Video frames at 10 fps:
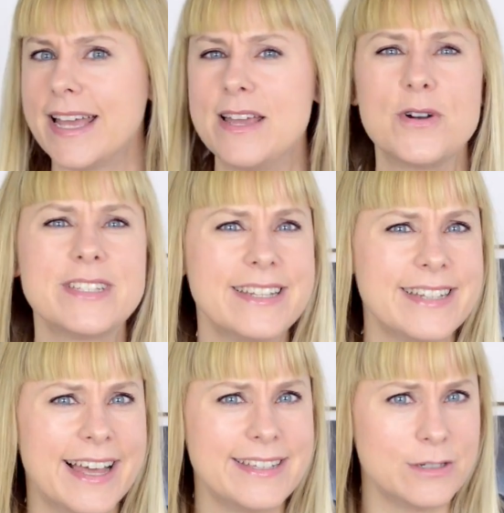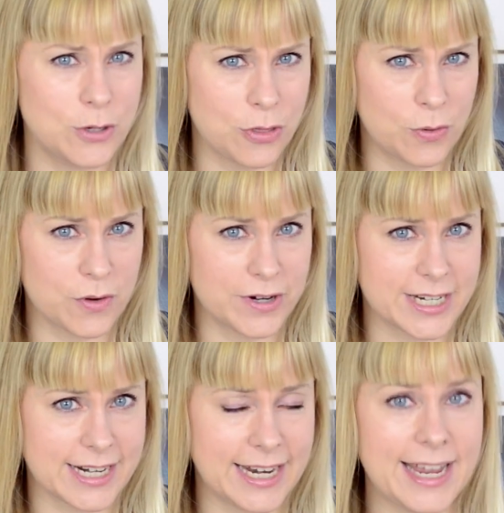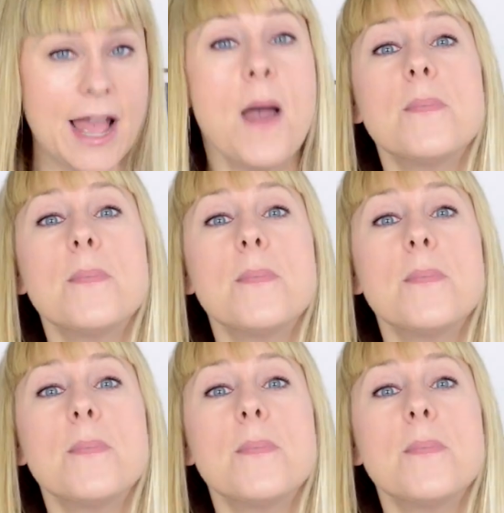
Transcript: it wasn't as nice as you thought originally.